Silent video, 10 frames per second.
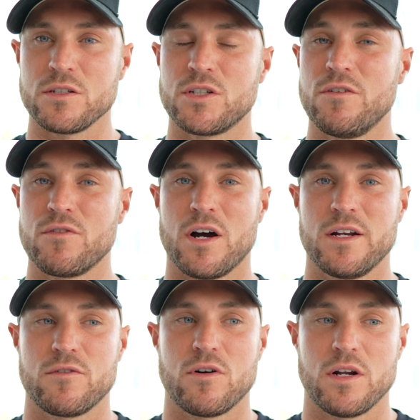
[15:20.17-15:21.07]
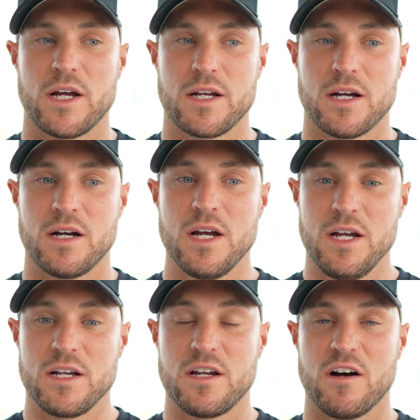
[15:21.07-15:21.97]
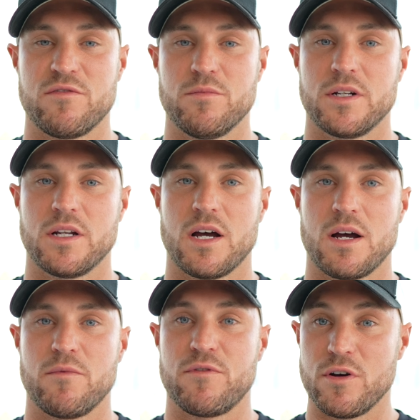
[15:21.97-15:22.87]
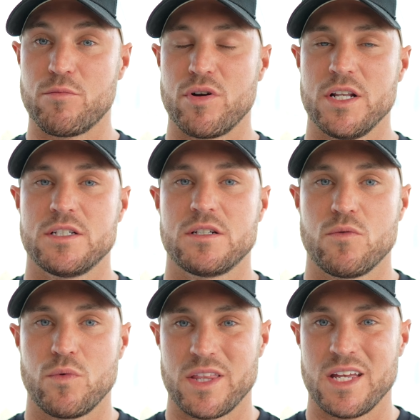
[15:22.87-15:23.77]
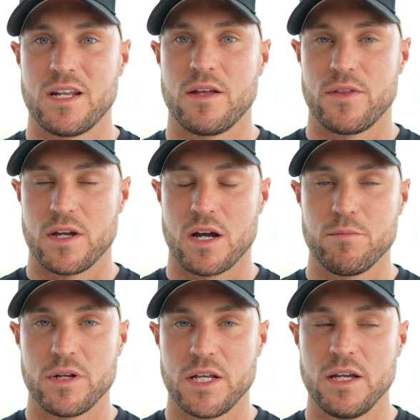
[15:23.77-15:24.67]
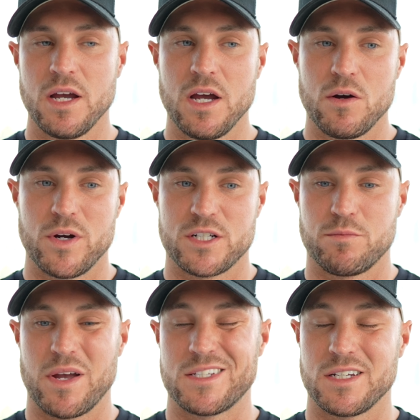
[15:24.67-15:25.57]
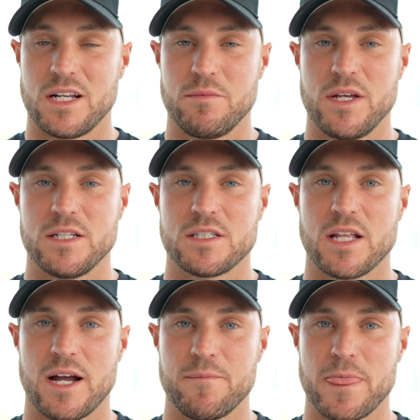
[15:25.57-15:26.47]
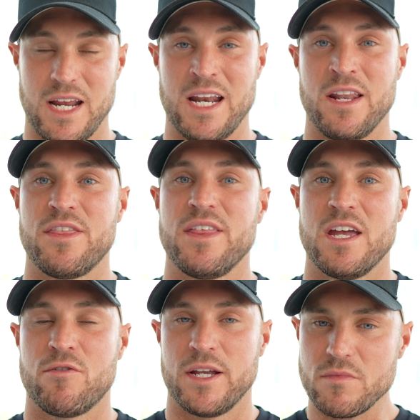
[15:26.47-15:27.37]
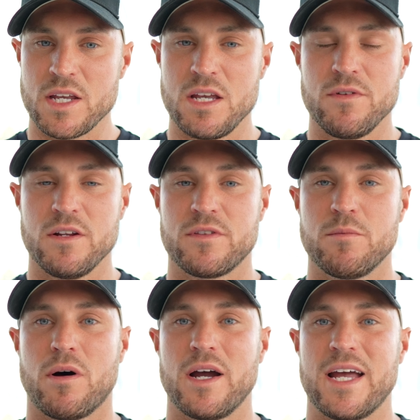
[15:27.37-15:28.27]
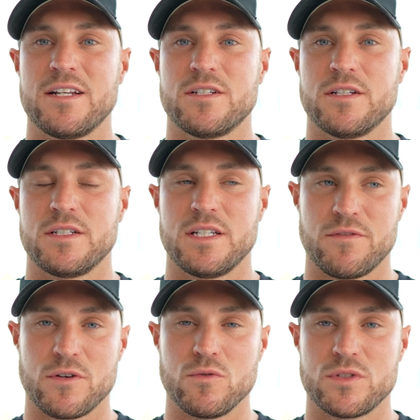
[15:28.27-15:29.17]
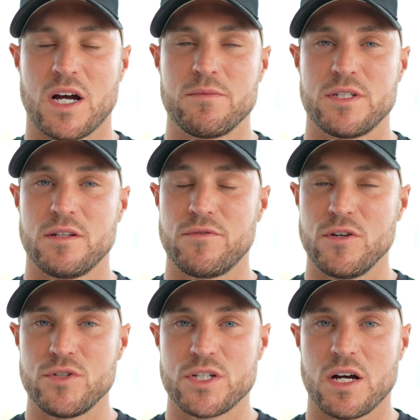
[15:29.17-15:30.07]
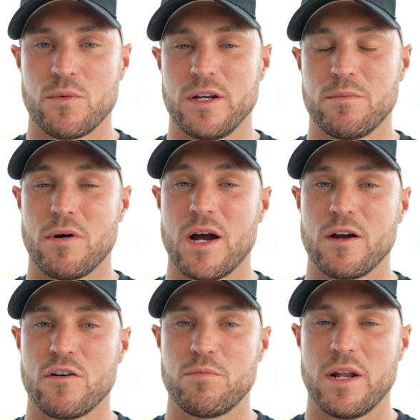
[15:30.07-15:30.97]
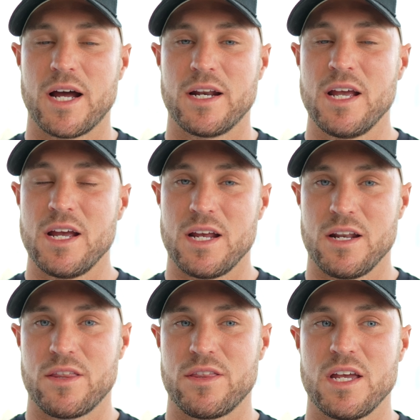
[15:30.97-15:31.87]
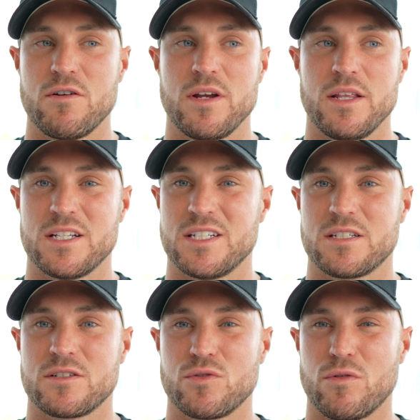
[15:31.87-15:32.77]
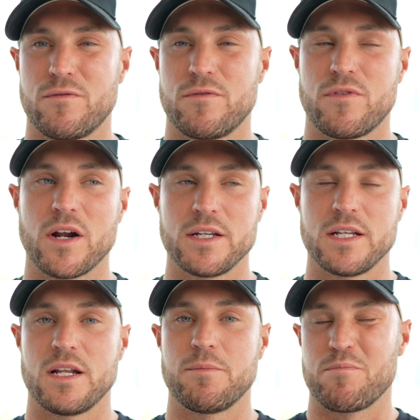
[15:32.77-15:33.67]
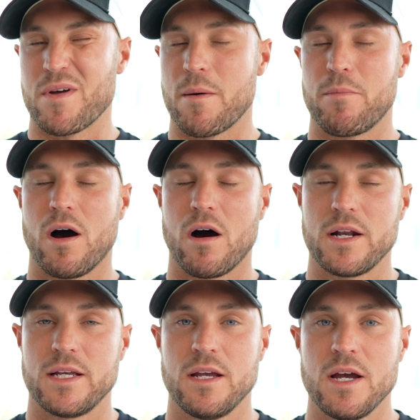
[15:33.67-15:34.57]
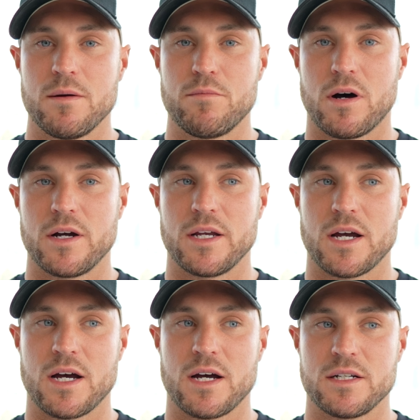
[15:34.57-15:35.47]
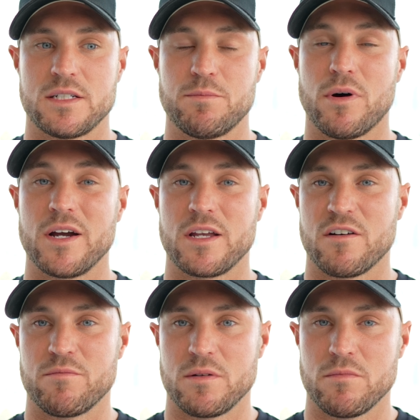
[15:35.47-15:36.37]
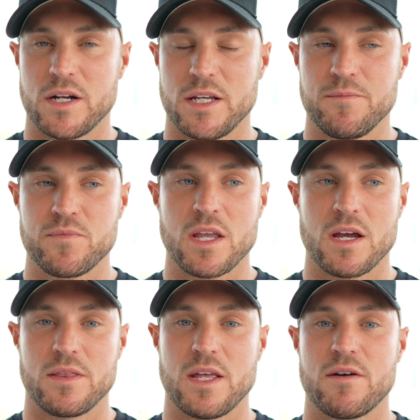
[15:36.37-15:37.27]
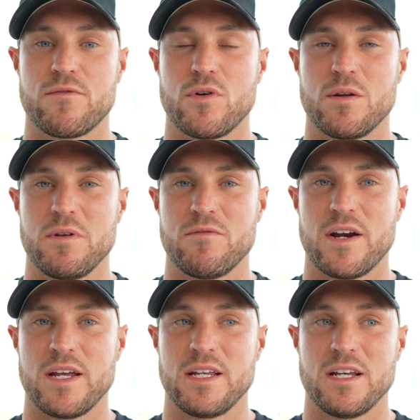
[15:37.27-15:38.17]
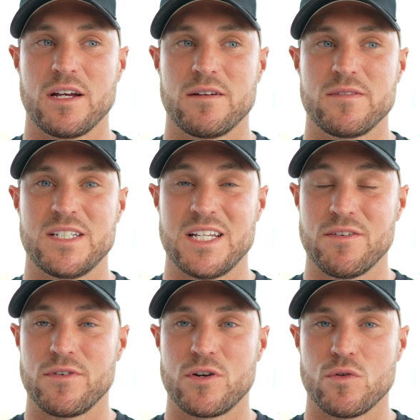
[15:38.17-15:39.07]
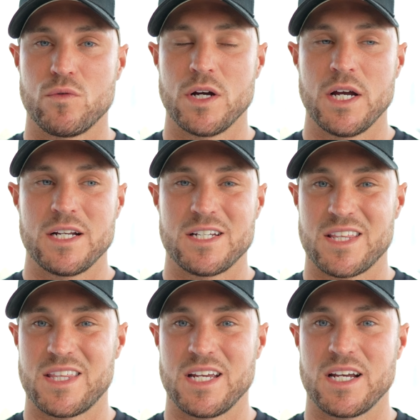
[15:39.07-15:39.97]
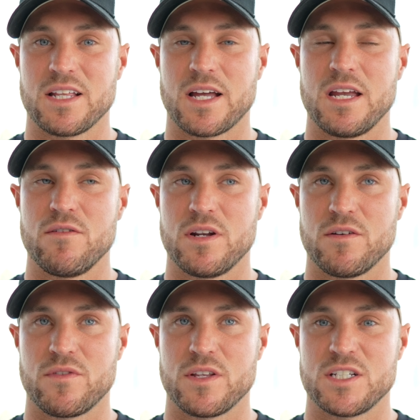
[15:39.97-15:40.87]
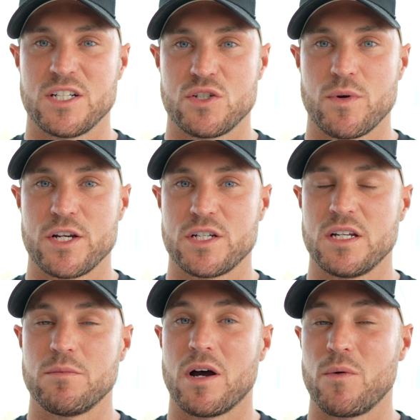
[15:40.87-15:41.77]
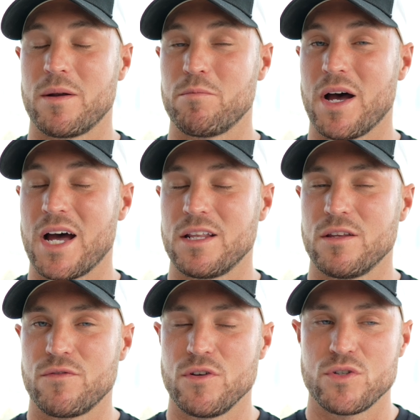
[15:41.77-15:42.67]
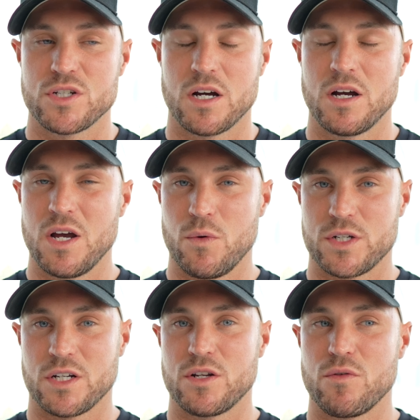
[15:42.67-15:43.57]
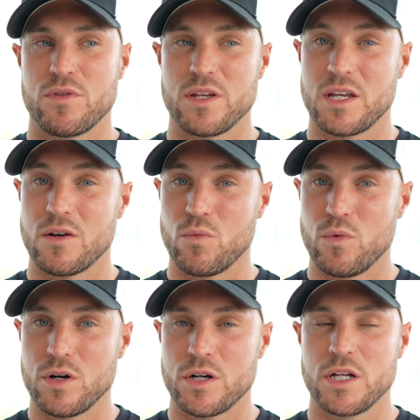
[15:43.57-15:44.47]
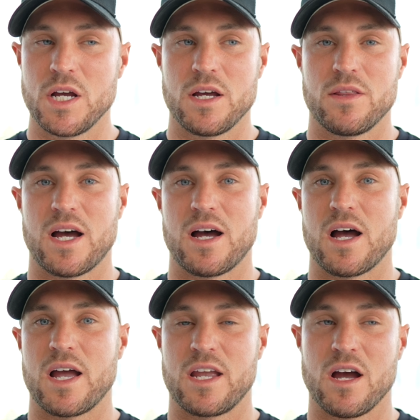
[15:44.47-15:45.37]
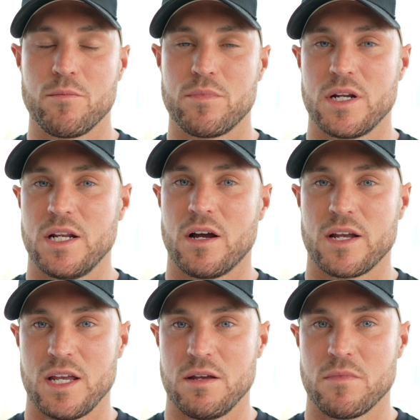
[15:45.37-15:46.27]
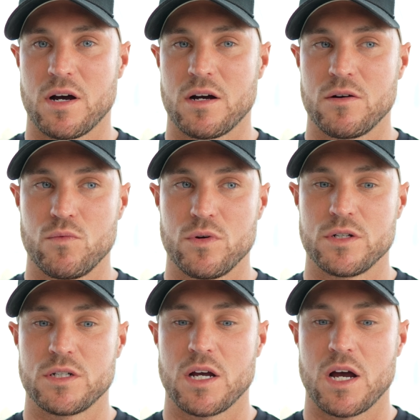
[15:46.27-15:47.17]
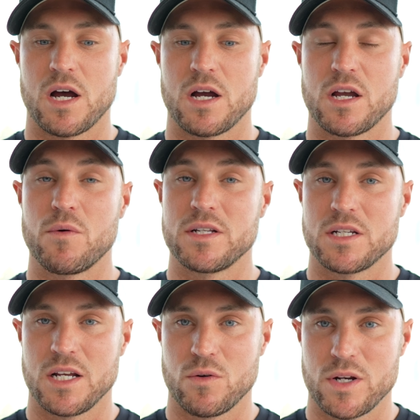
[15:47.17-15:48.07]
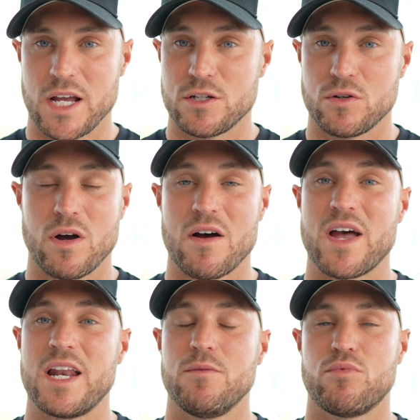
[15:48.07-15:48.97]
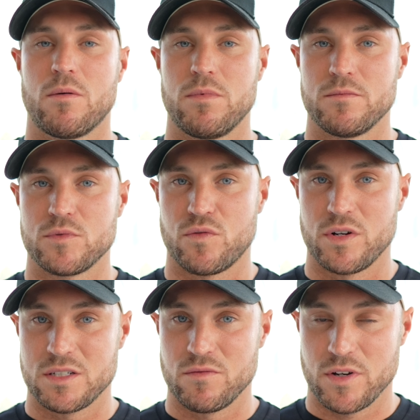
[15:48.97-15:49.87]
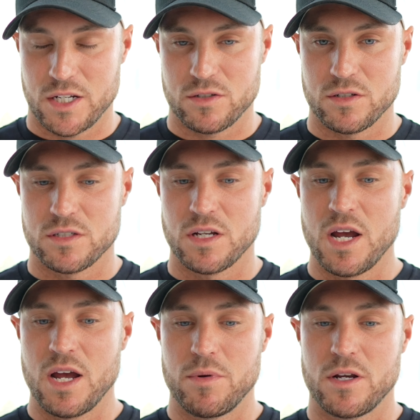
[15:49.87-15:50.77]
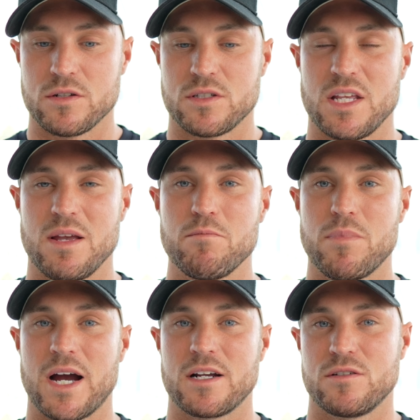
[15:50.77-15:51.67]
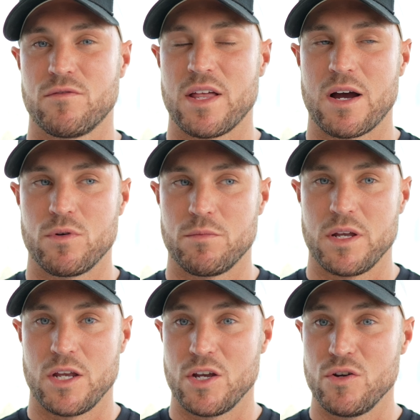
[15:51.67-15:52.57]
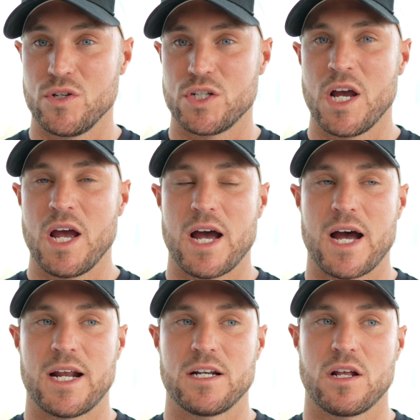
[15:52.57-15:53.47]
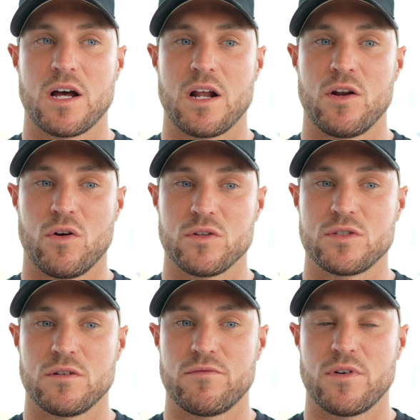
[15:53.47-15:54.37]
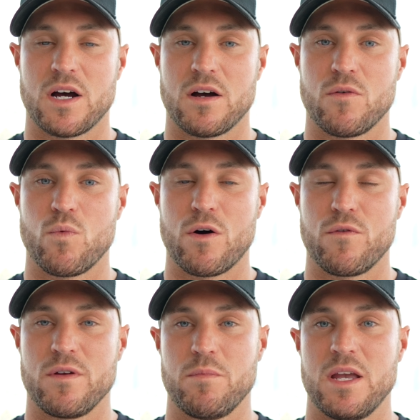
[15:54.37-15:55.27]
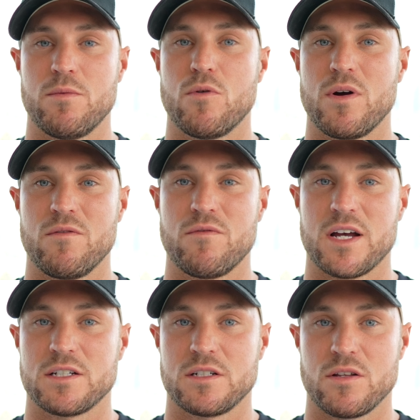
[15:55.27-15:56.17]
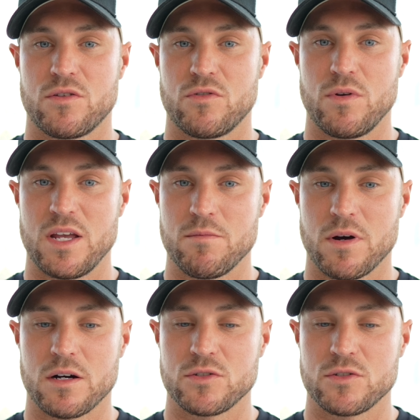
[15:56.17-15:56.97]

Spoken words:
So you've kind of got like a government footprints within the company, which basically means that in theory, even if Dubai entered difficult times in the future when you're buying off plan, in theory, this is sort of funded partly by Dubai government money, and therefore it'd be very difficult to think that even if the situation in Dubai went bad in the future, which I don't think it would, that a company like EMA would go into liquidation or have any problems for its investors, because the impacts of that would be huge, and lots of wealthy people invest through EMA.